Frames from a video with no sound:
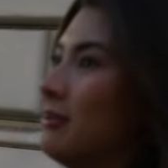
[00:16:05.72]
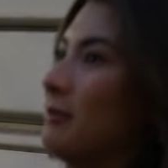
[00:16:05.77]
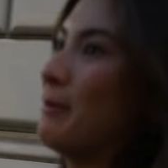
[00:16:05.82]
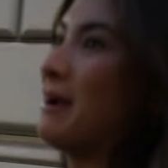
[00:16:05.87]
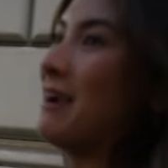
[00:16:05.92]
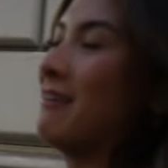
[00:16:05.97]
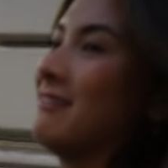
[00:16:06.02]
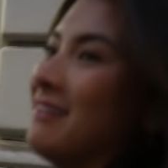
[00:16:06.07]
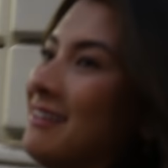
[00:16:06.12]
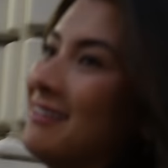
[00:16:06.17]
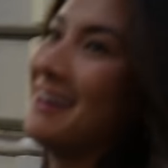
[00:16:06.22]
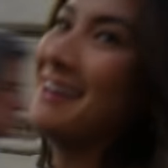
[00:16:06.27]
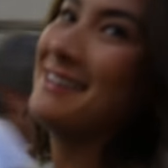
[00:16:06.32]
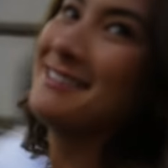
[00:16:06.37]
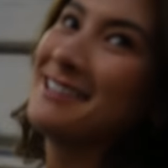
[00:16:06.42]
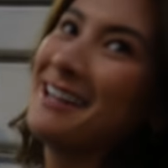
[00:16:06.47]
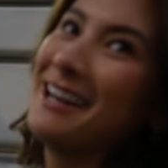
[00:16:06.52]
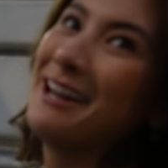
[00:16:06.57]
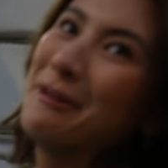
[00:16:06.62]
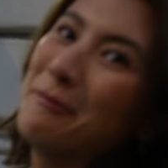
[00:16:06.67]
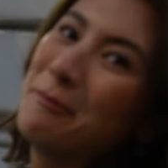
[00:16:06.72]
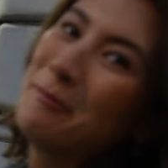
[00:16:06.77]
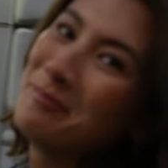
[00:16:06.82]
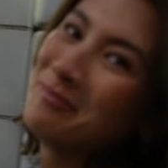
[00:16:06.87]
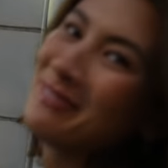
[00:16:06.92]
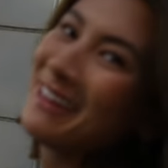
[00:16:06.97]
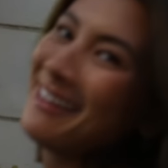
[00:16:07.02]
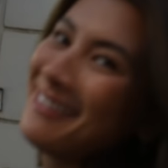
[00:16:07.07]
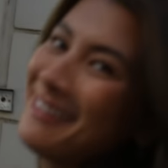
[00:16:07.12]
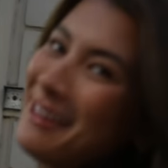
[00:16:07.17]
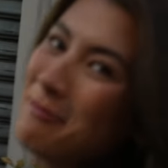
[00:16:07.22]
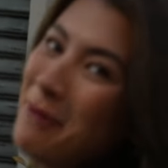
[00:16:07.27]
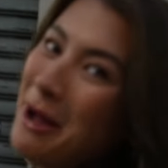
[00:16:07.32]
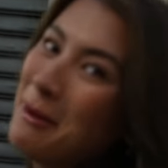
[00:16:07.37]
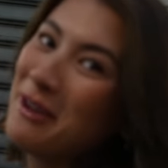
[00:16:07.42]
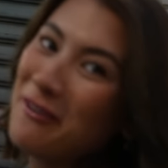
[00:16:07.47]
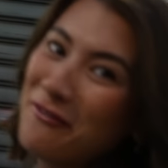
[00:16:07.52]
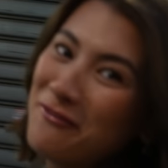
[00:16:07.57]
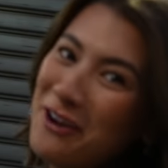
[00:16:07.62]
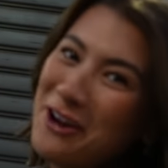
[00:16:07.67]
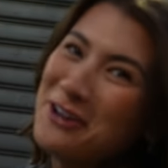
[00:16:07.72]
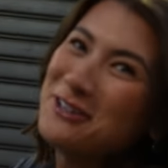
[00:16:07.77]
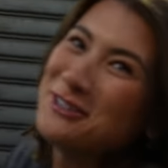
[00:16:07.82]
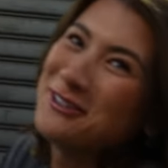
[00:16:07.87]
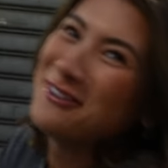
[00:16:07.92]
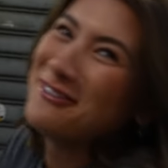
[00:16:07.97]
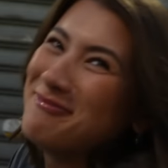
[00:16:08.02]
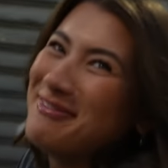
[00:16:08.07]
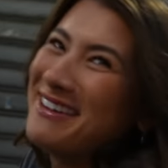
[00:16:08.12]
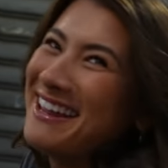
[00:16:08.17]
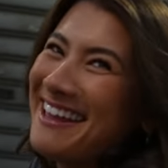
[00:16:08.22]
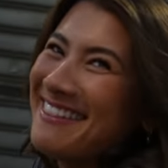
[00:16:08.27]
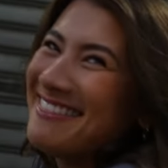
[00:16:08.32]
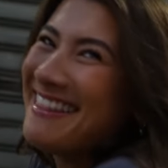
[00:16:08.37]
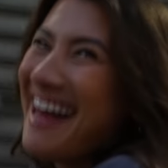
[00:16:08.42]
Apparently there's a little, there might be a photo of me in